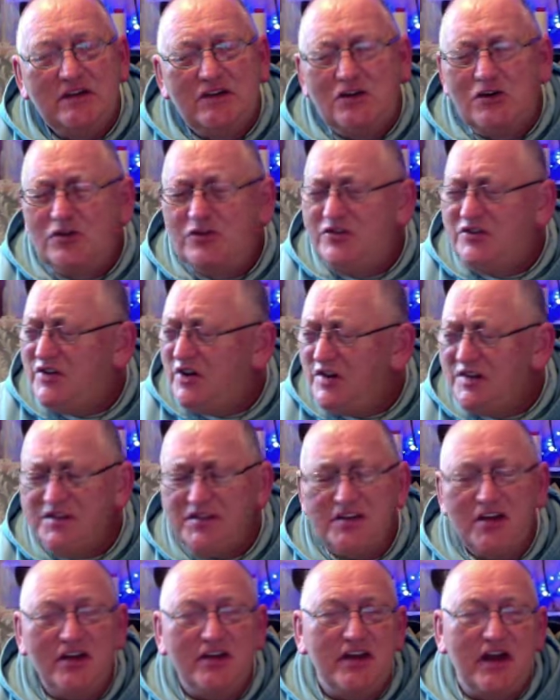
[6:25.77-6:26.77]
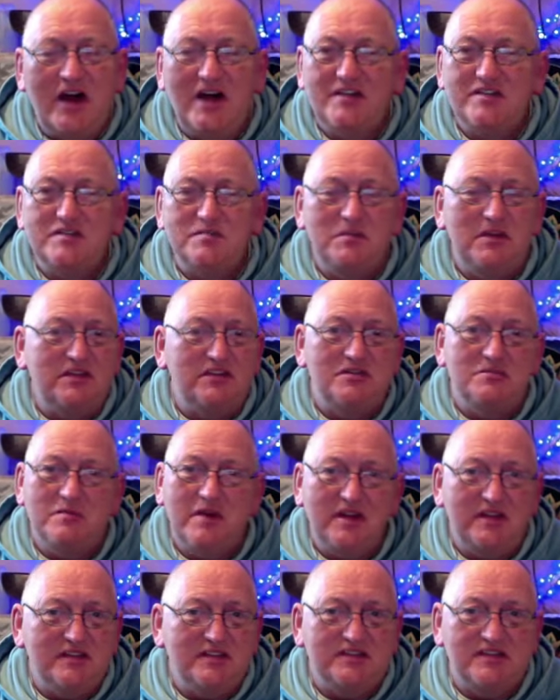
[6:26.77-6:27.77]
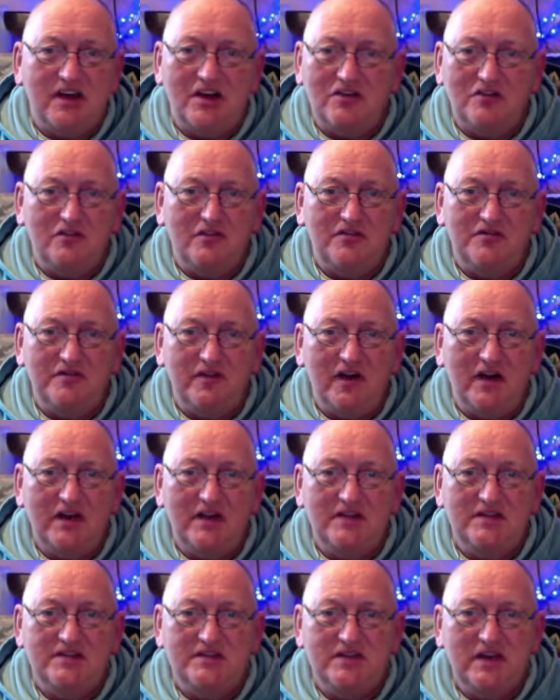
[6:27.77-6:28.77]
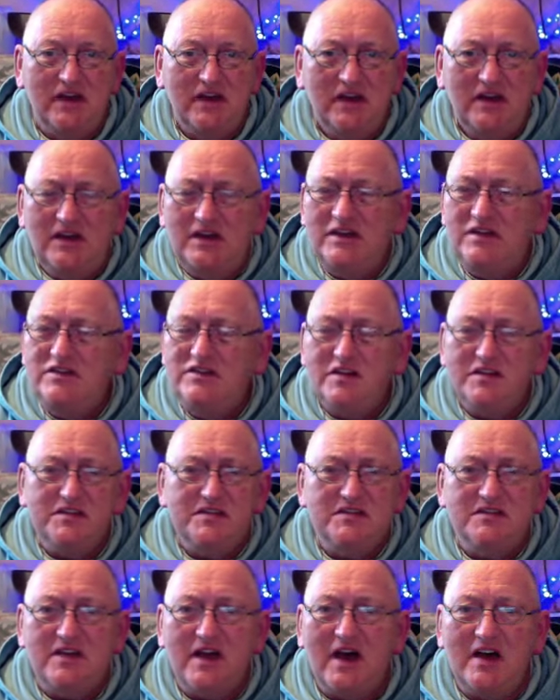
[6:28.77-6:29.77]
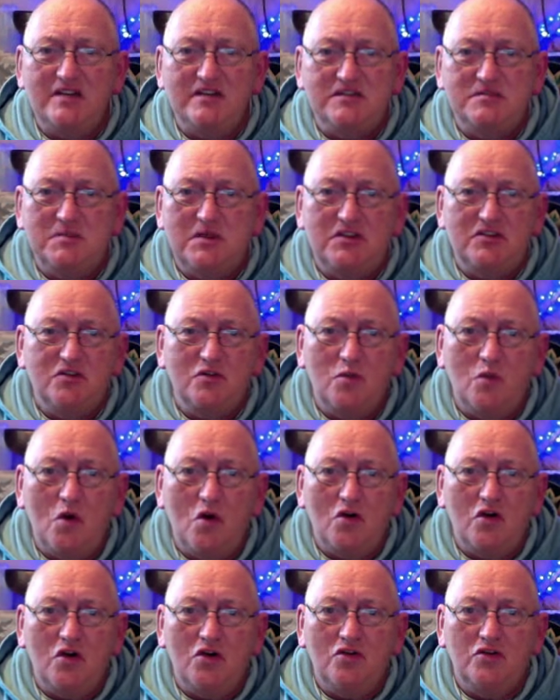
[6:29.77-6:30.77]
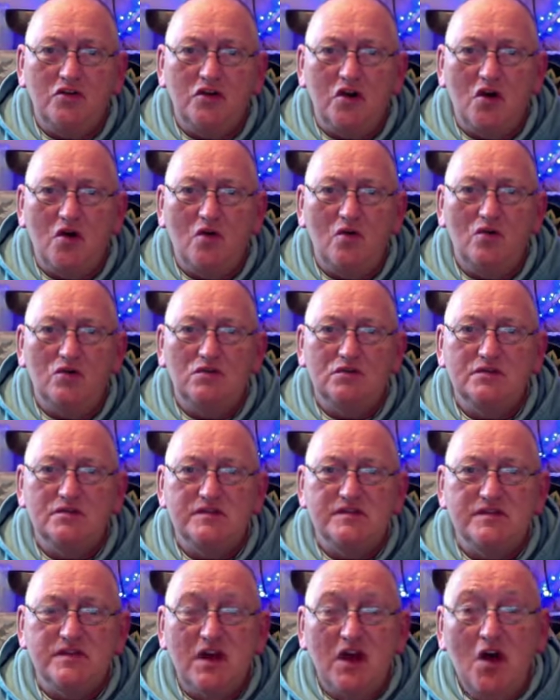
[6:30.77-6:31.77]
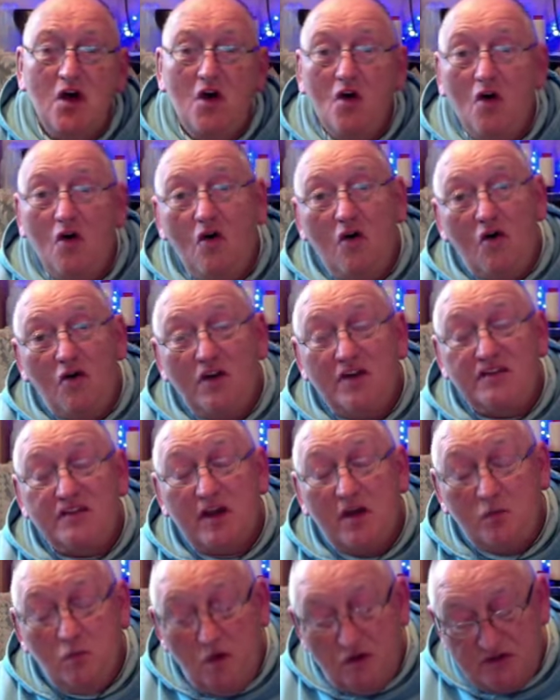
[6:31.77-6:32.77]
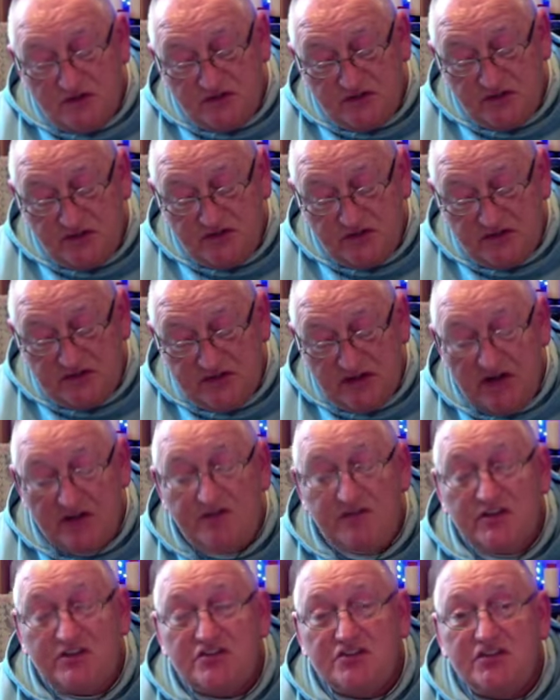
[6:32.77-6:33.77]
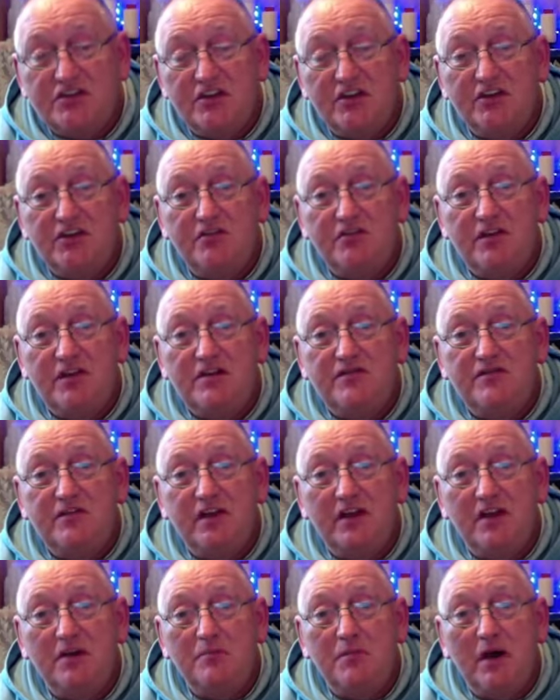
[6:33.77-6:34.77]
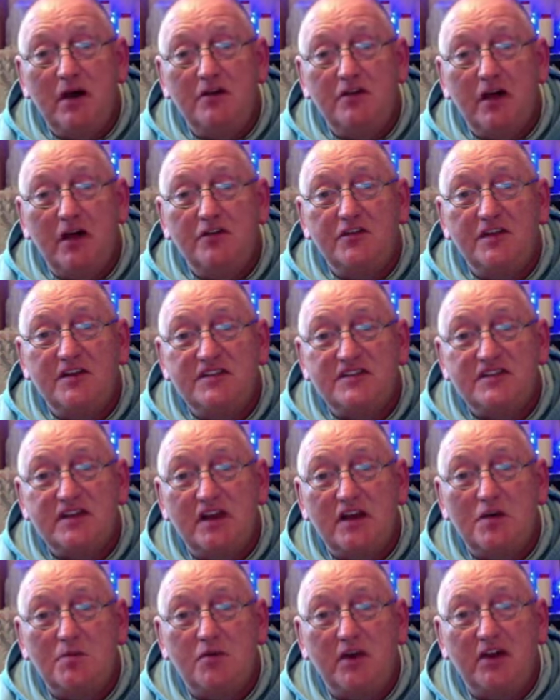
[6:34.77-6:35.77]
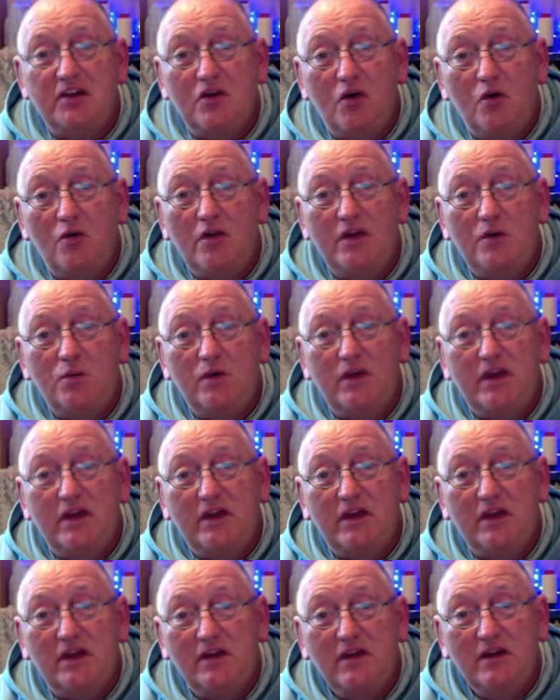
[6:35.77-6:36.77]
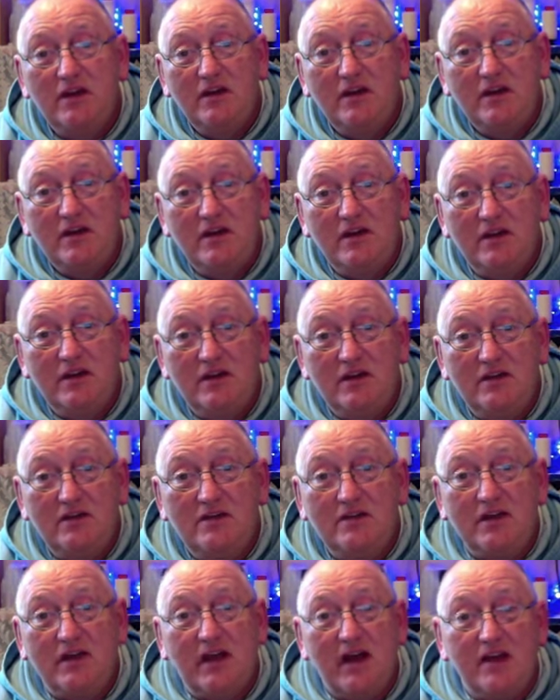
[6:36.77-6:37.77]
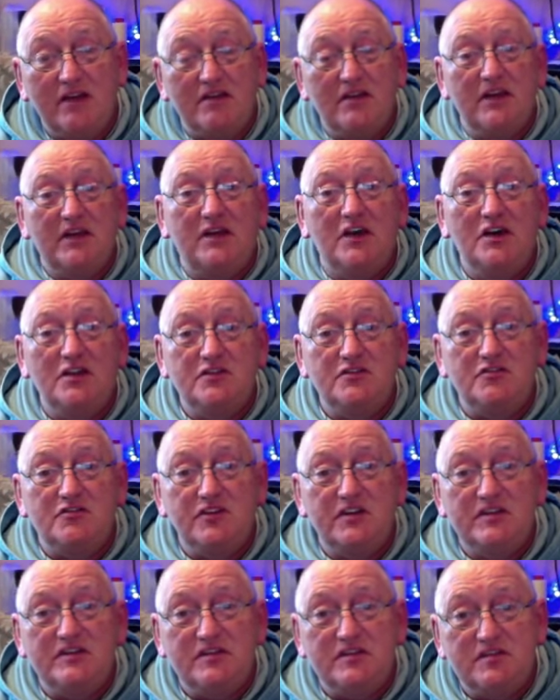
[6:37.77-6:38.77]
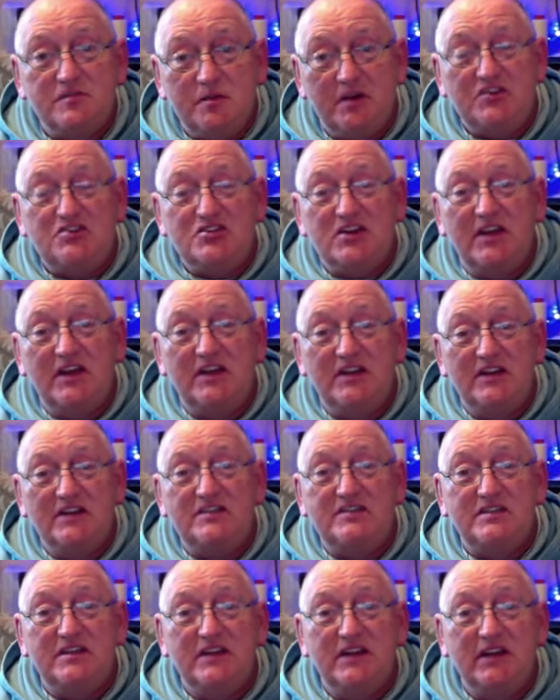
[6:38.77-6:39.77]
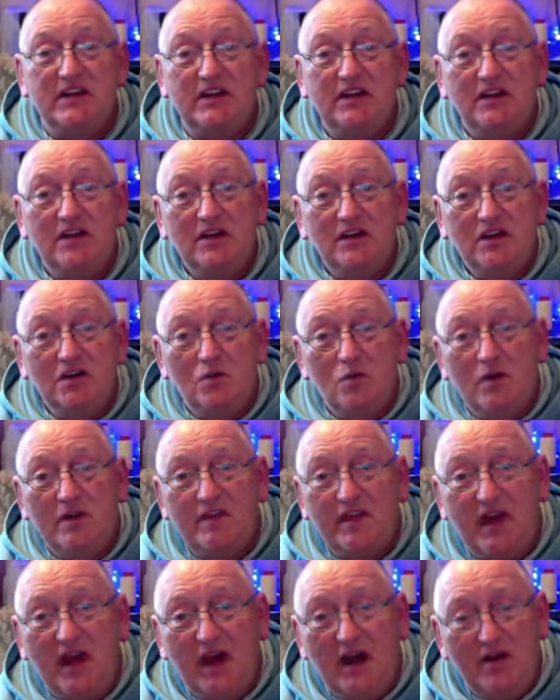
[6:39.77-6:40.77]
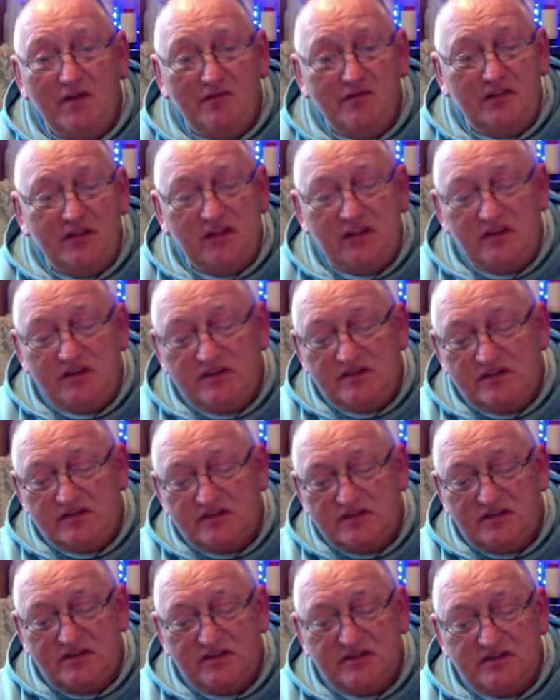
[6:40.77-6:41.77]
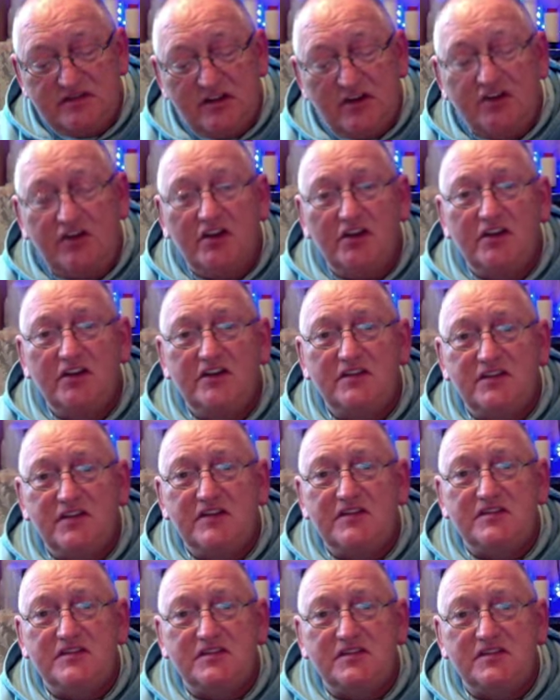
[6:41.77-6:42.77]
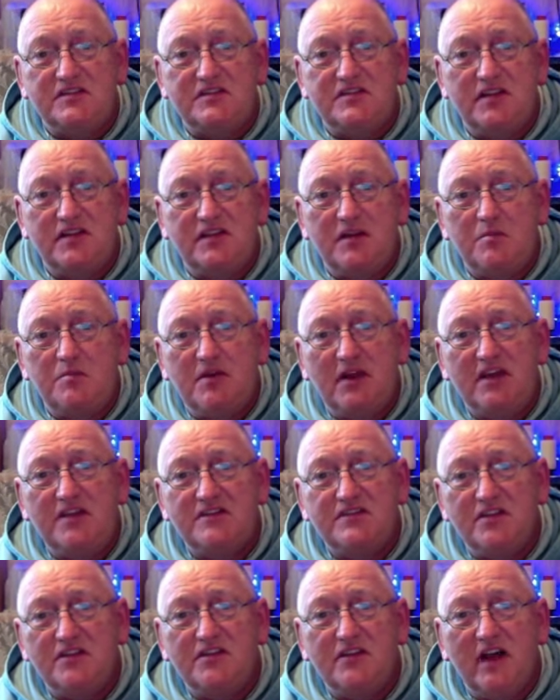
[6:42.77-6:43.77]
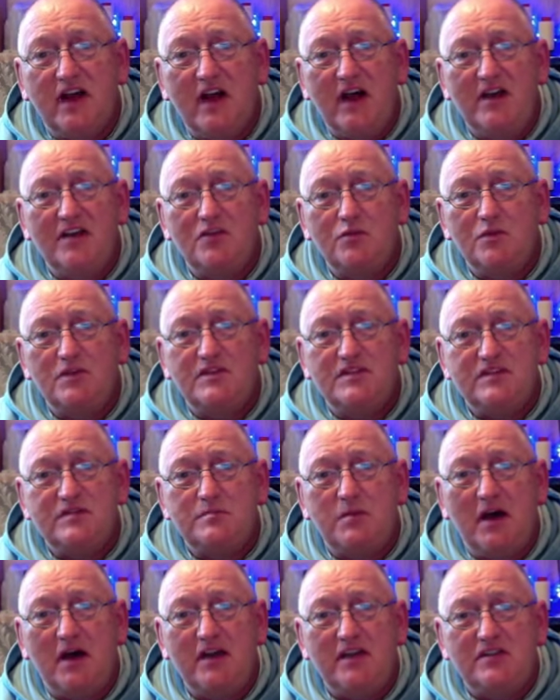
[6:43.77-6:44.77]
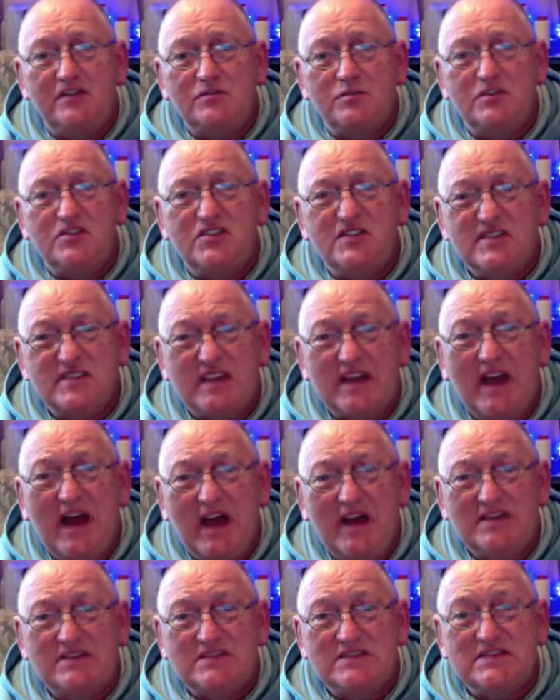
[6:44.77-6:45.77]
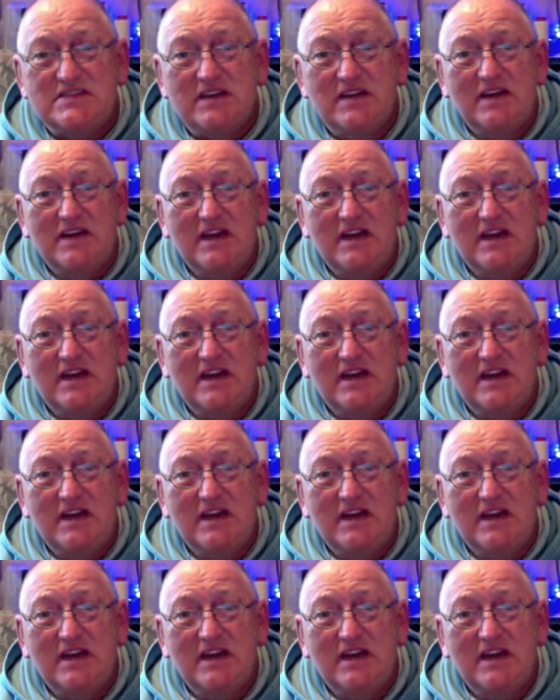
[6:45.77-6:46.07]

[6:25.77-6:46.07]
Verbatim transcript: who does not ask me to make sacrifice. He doesn't ask me to walk on coals, or as I watched on the television the other evening about how they celebrate Holy Week in the Catholic countries, especially in Italy, where they have these circular discs that they place on the hand with spikes, which is glass